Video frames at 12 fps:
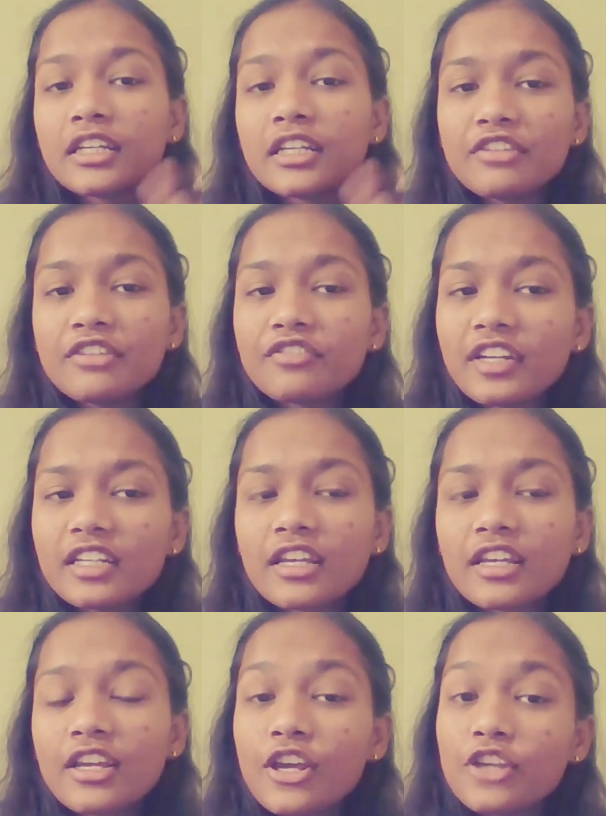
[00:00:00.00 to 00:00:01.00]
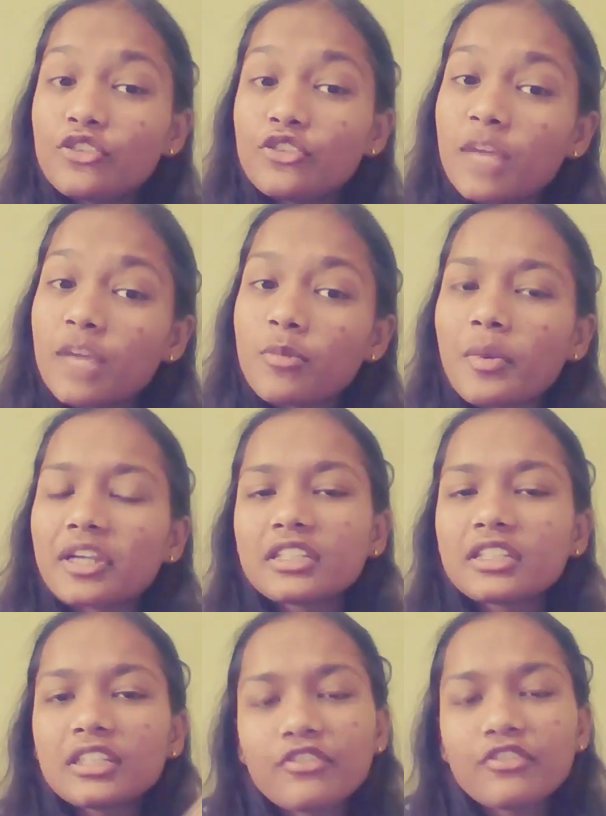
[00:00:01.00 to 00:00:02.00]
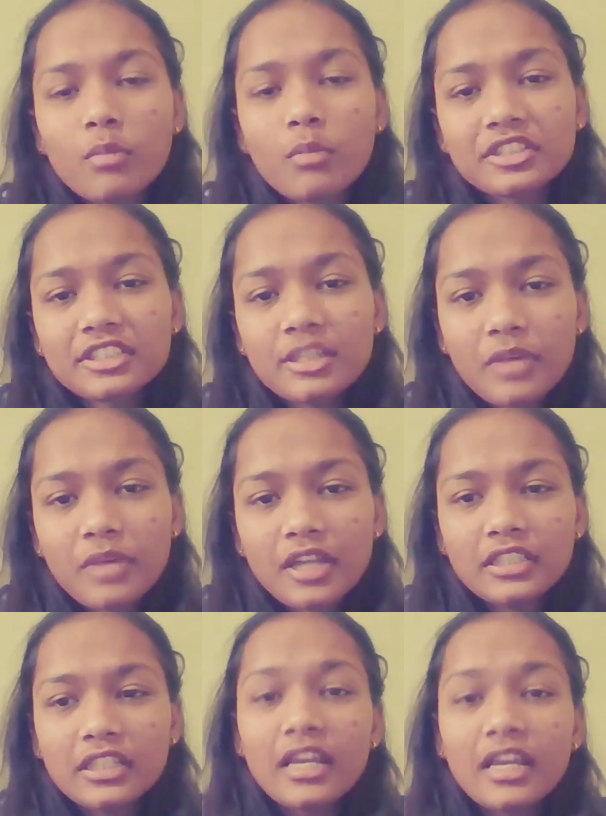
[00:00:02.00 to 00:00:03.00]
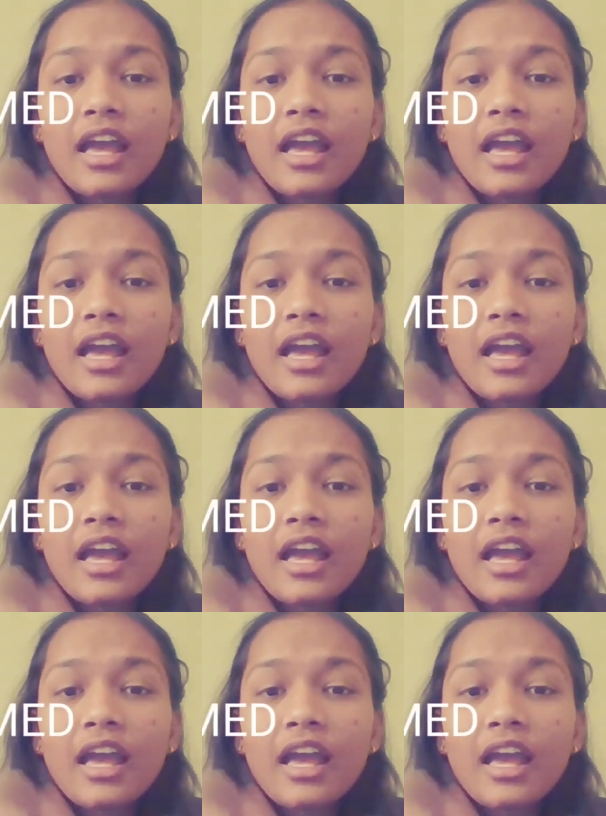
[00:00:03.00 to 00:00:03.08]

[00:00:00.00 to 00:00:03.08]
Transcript: Effect, you came up for my birthday party.